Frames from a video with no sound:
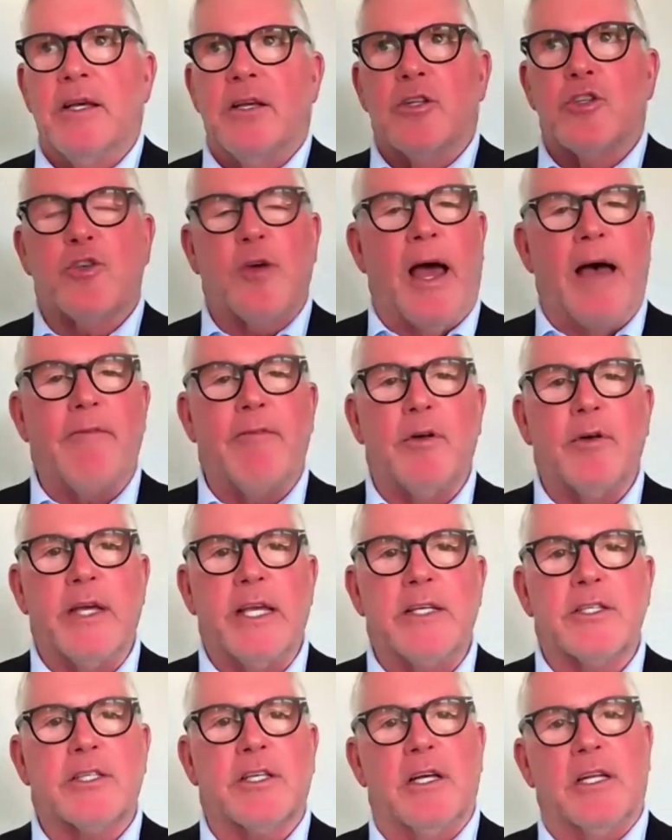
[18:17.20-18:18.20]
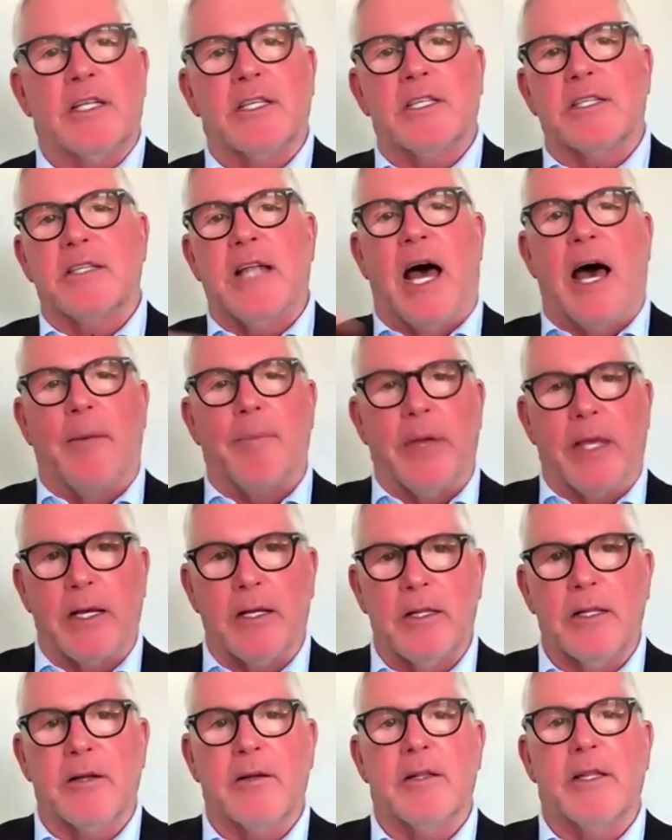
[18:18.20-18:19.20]
travel is going to stop, and
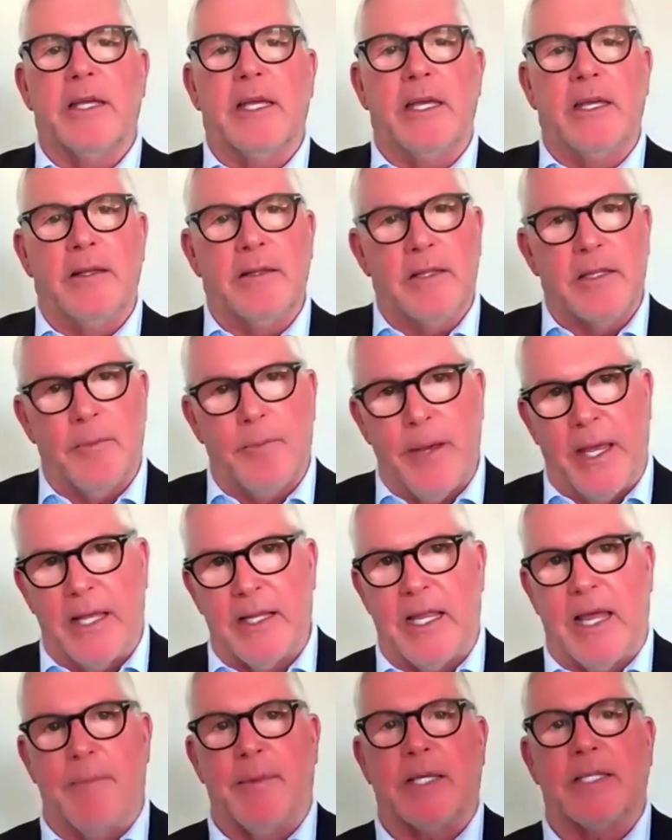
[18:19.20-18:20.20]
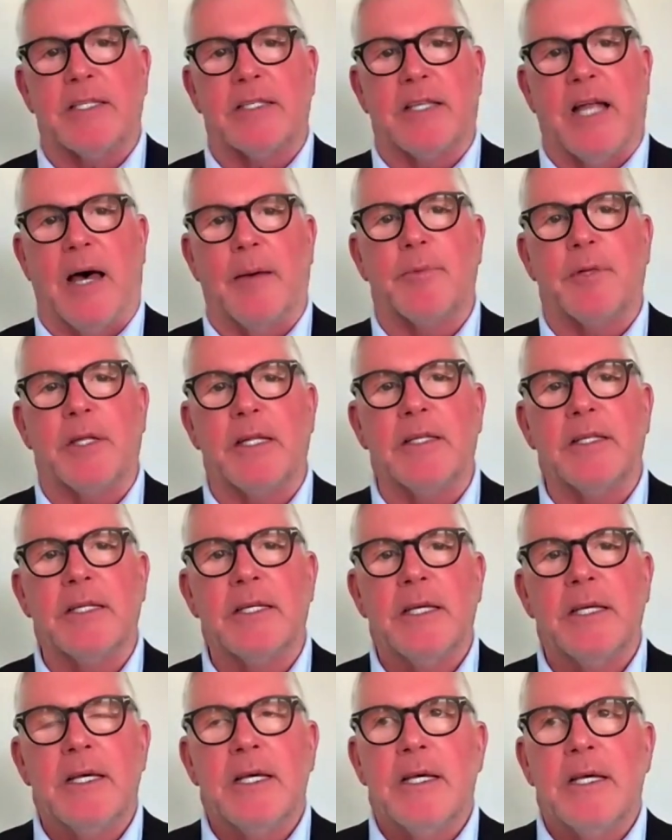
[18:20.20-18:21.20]
clearly the pandemic stopped it.
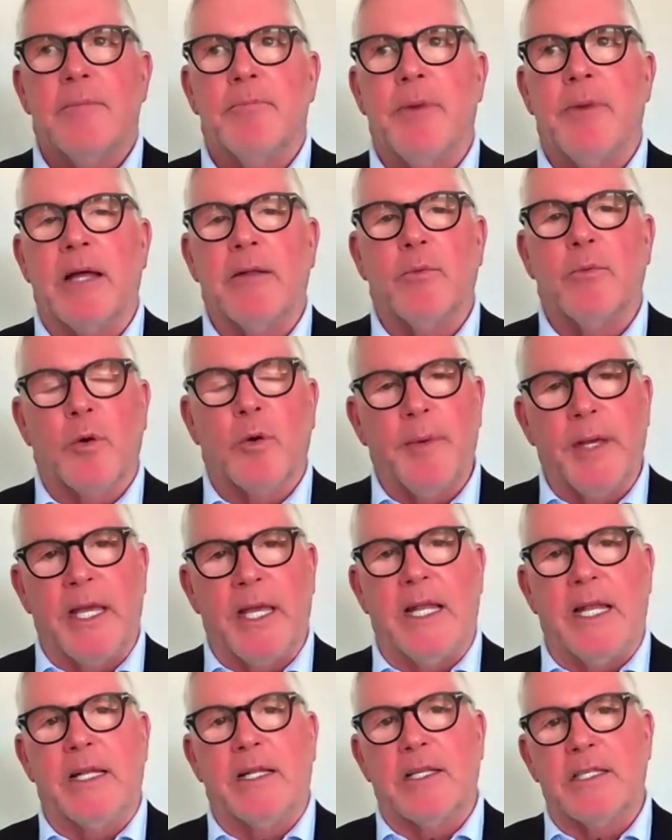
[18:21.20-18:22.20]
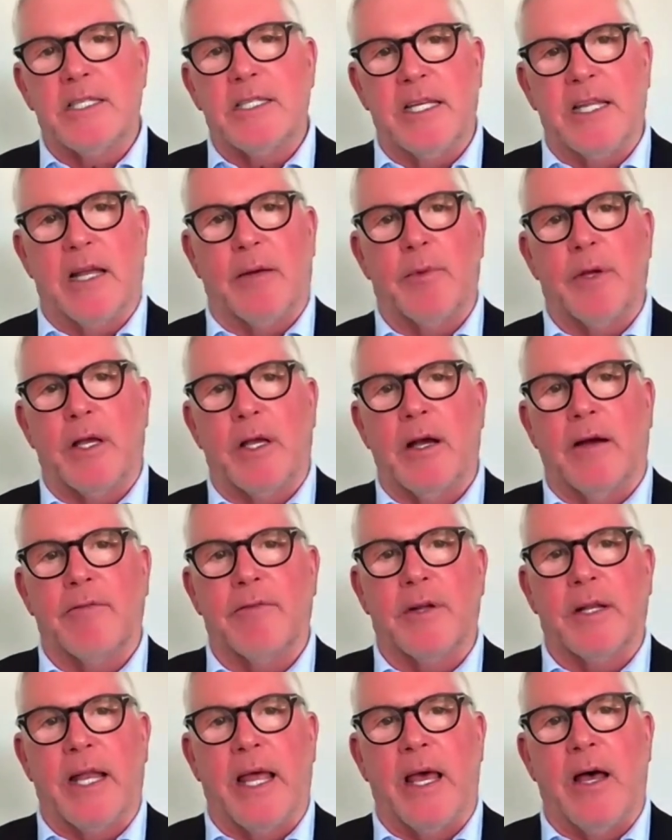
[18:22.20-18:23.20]
But we're beginning to see that
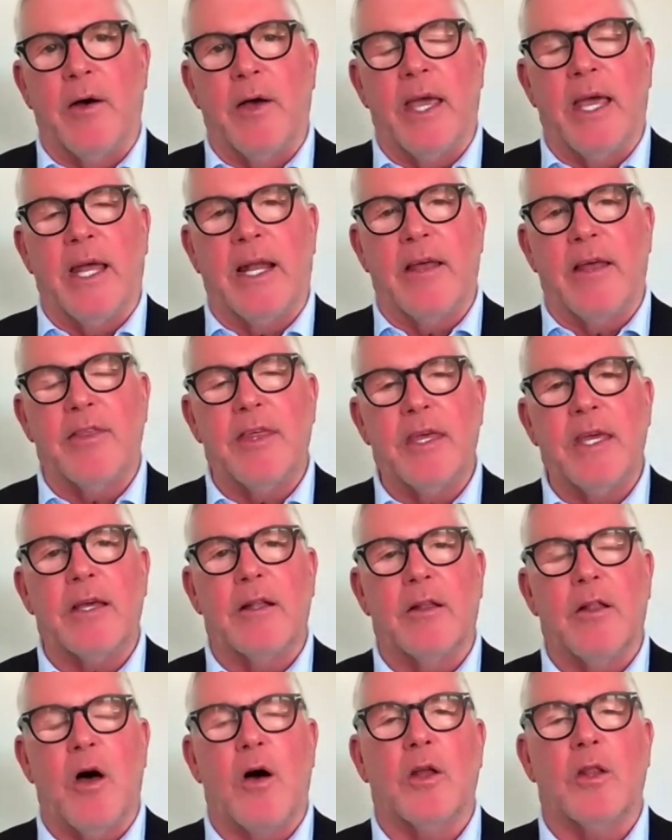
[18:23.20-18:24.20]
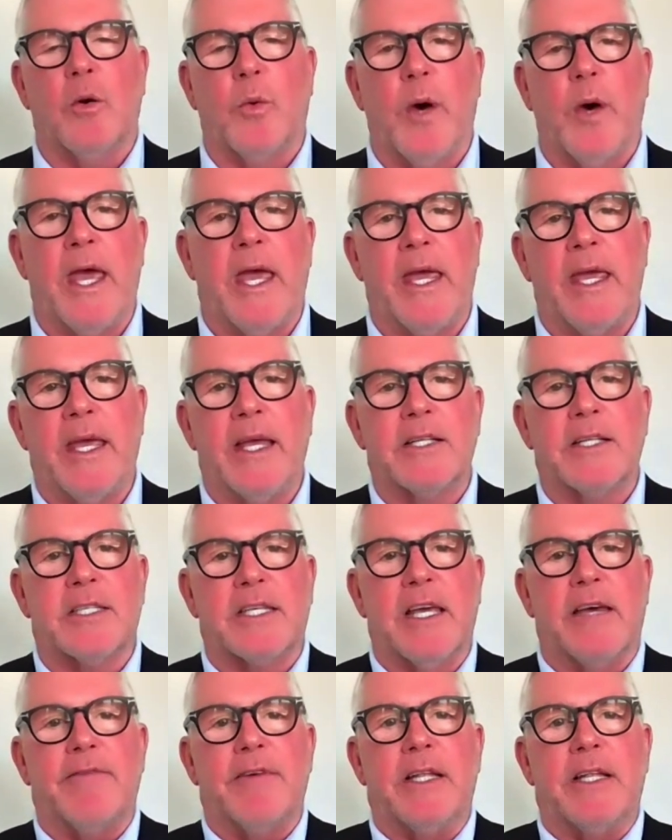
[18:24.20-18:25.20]
recovery now. And I think along the way, it's
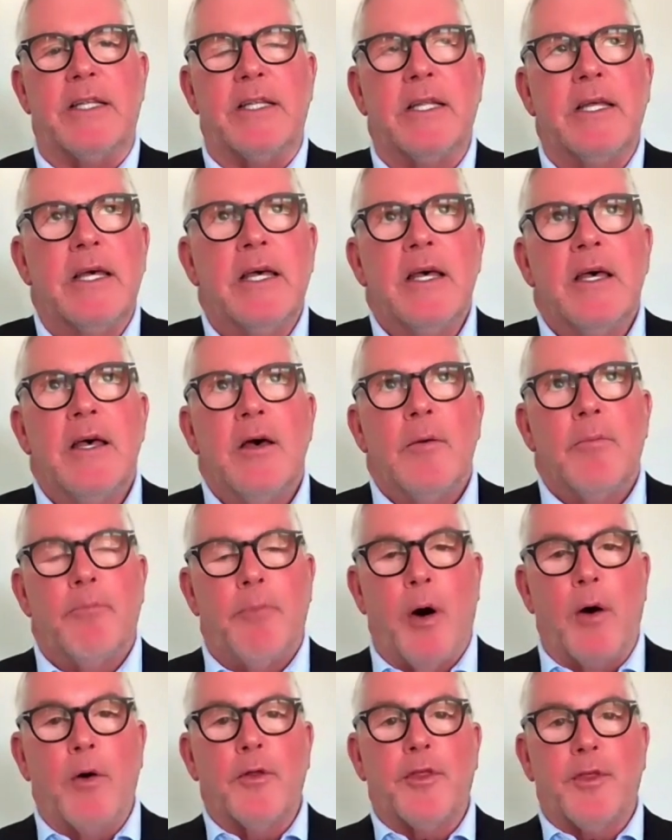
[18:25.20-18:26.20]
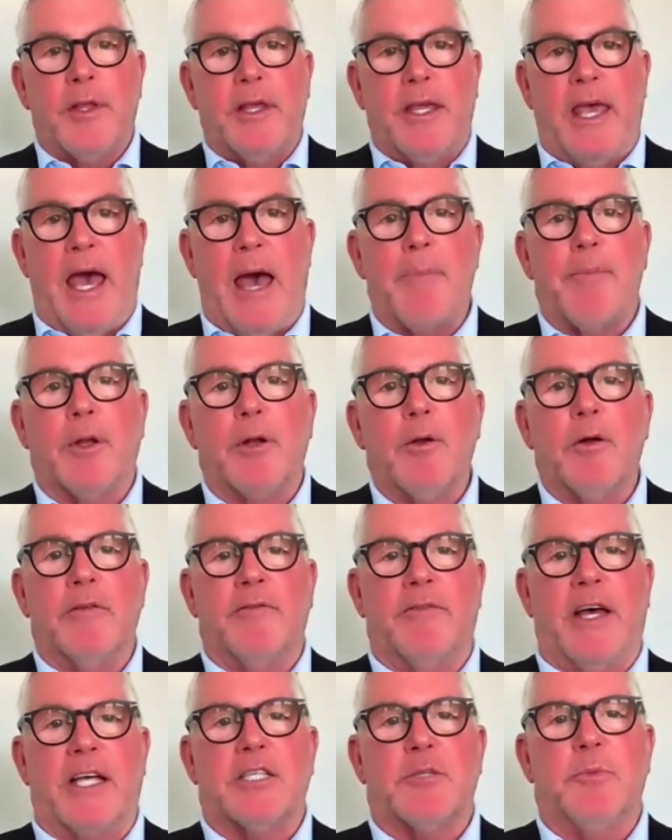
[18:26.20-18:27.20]
given both capital
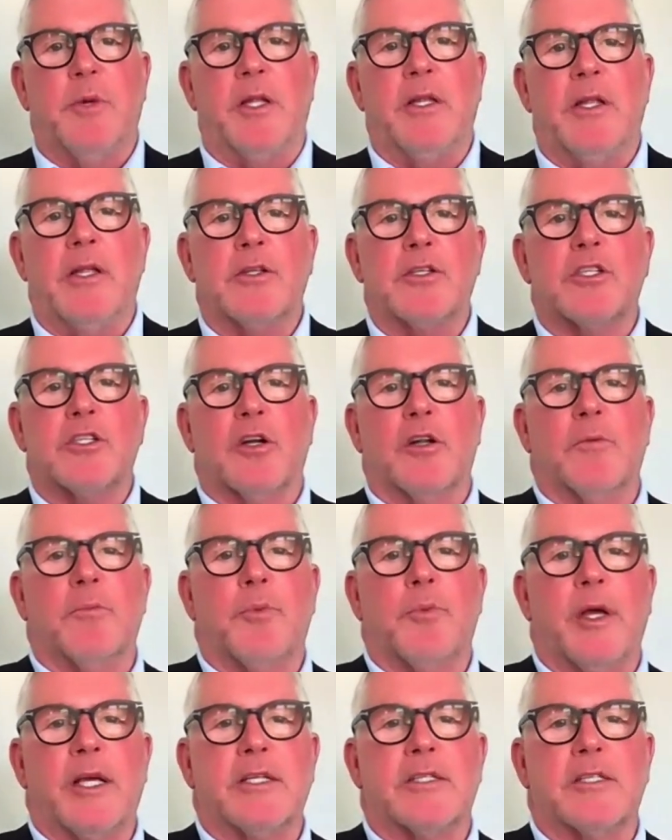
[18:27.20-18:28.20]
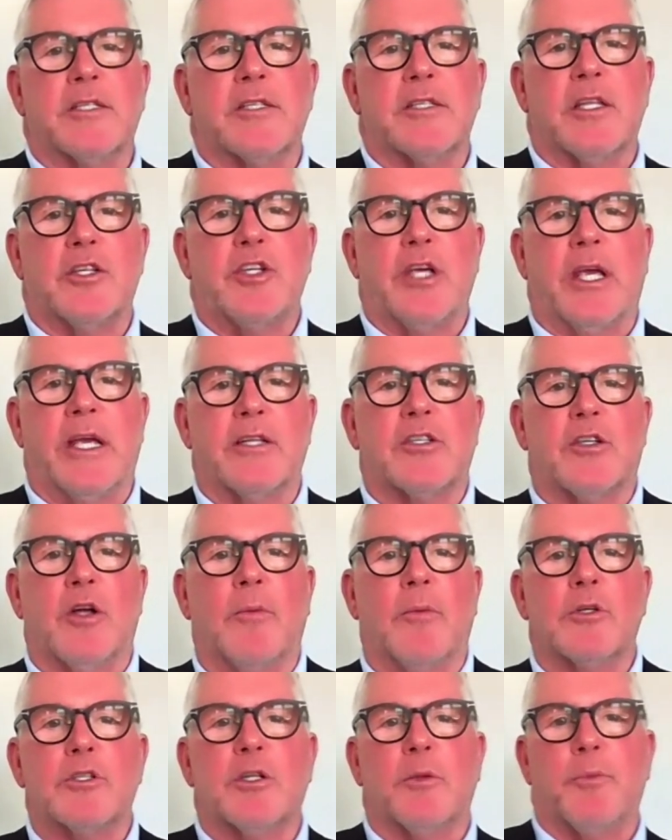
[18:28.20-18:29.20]
investment in certain places the chance
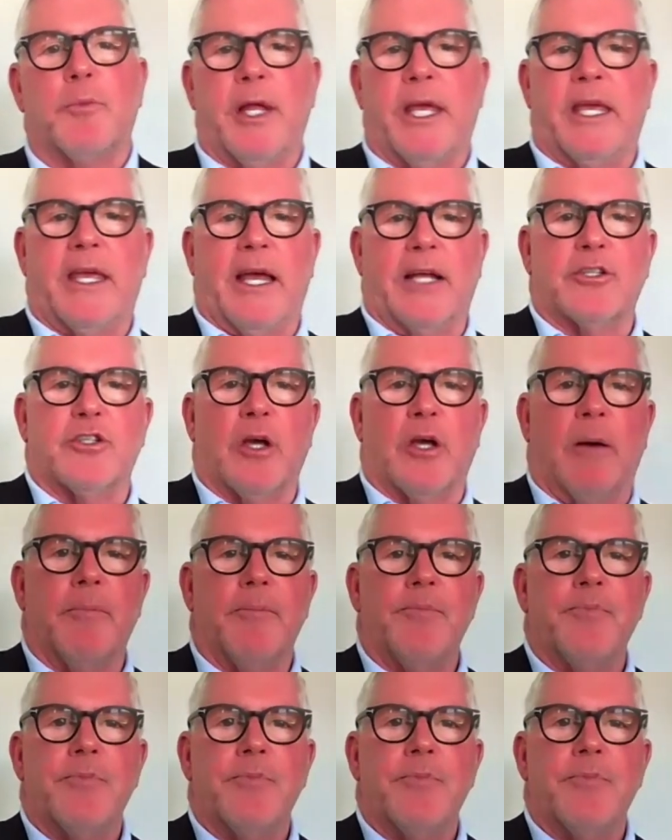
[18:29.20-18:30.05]
almost to play catch up.